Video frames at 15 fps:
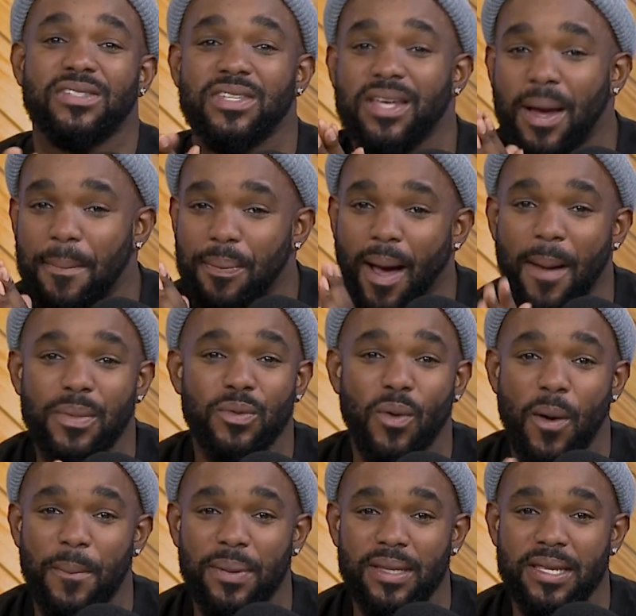See, y'all probably
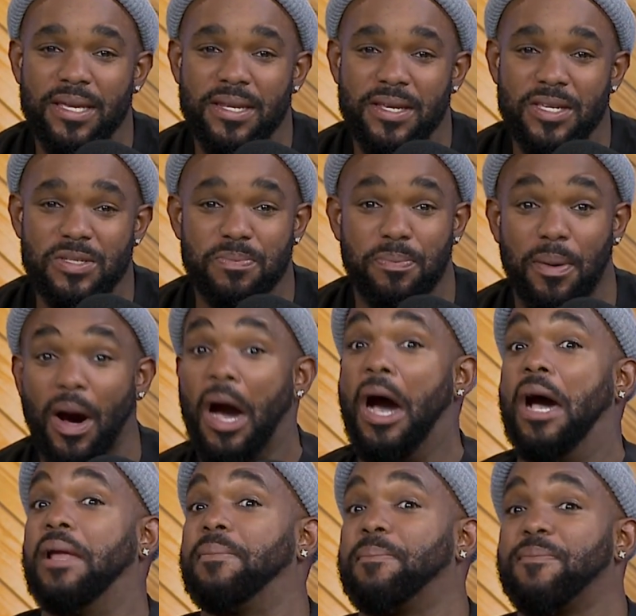won't believe this,
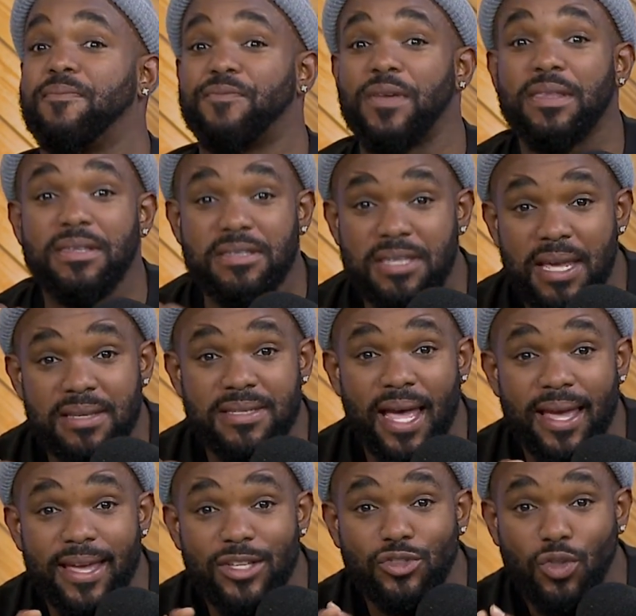but 50 Cent is
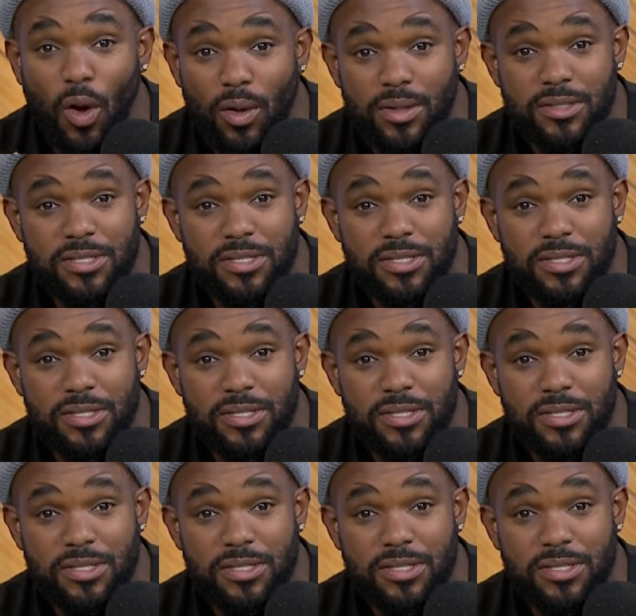out here trolling